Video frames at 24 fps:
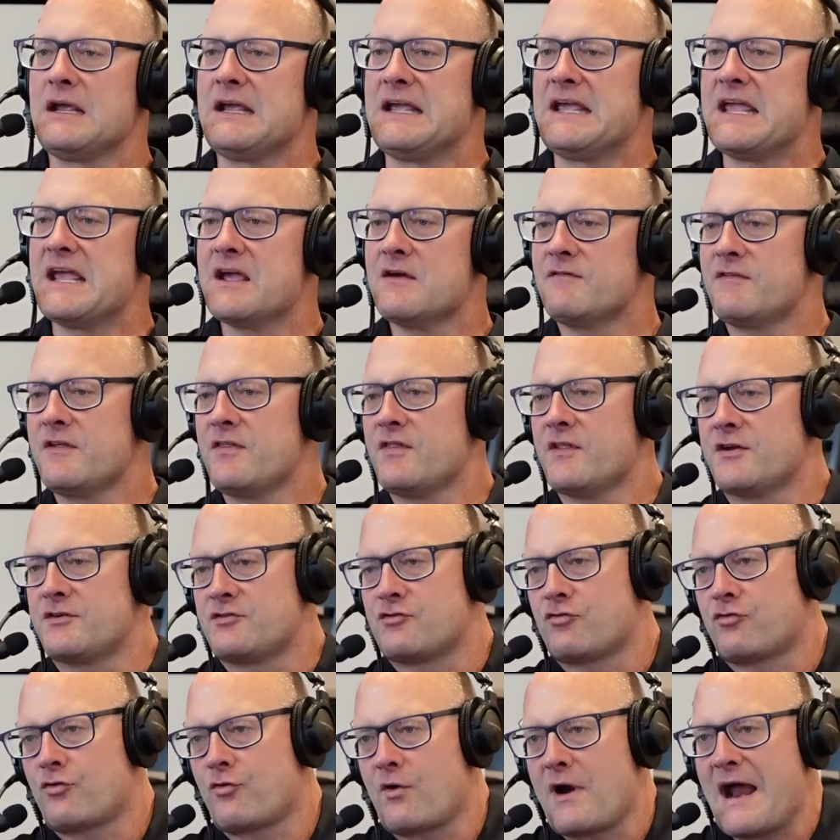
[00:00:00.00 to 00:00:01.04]
Given the
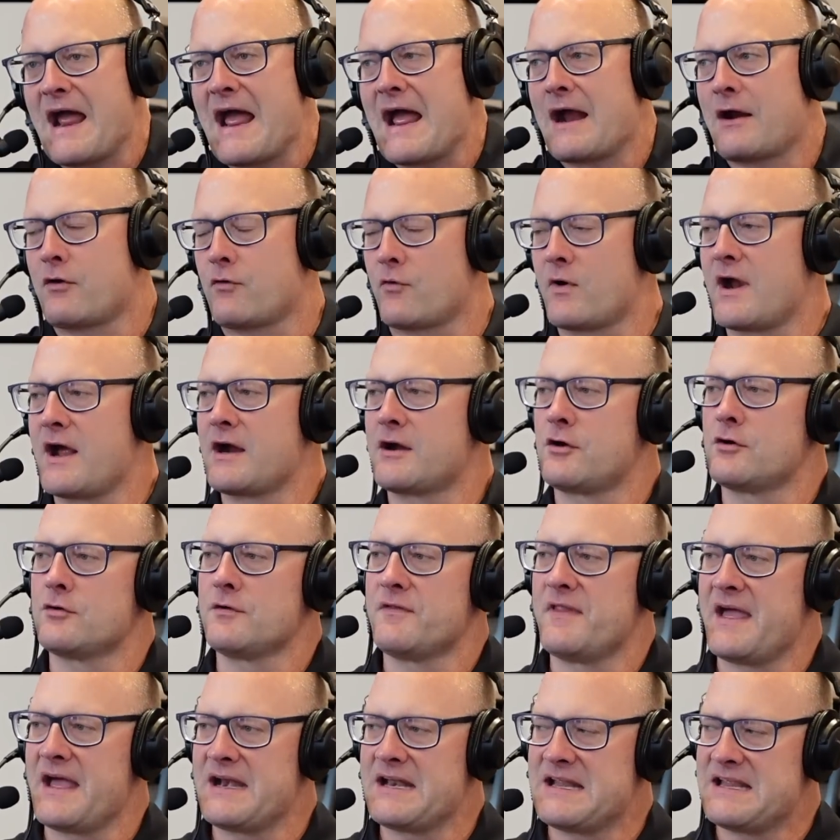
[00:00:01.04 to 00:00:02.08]
track record
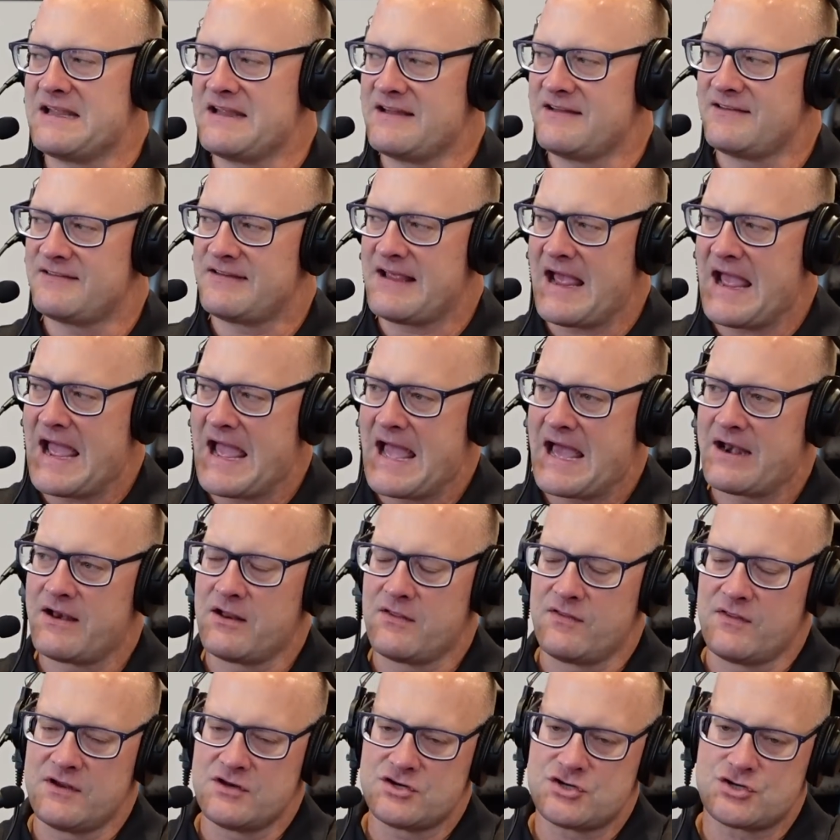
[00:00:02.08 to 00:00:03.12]
that he's had
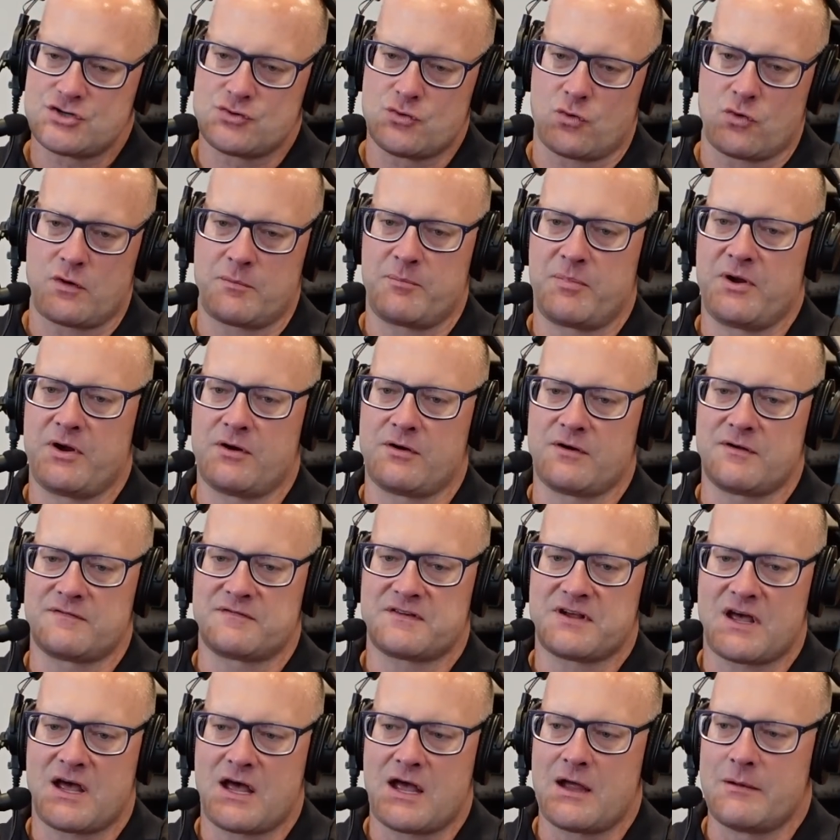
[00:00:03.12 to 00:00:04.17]
in this short period of
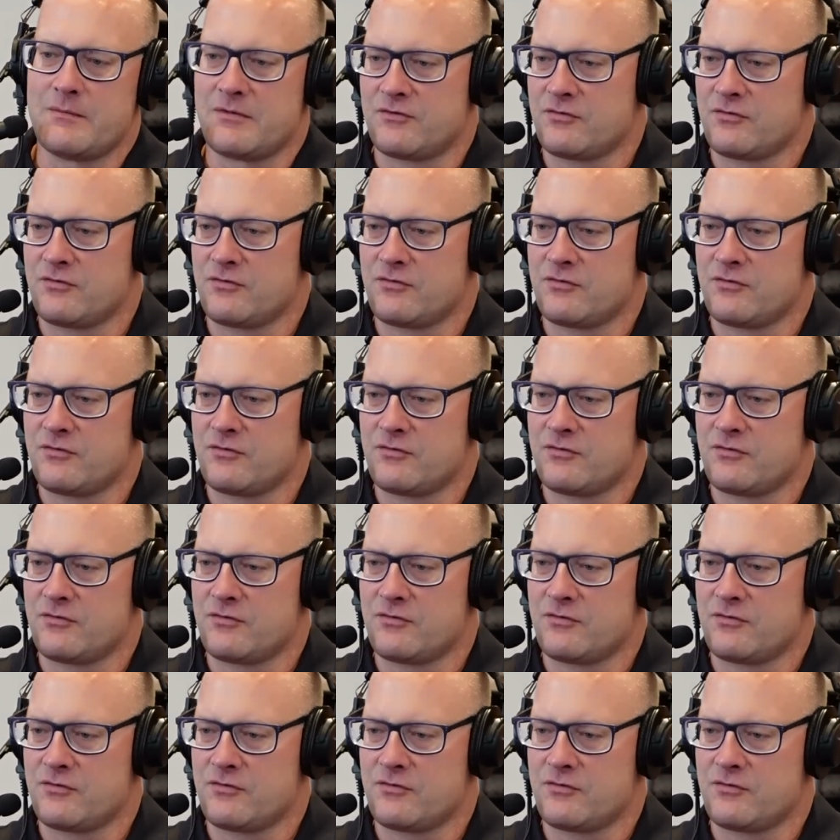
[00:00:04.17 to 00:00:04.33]
time,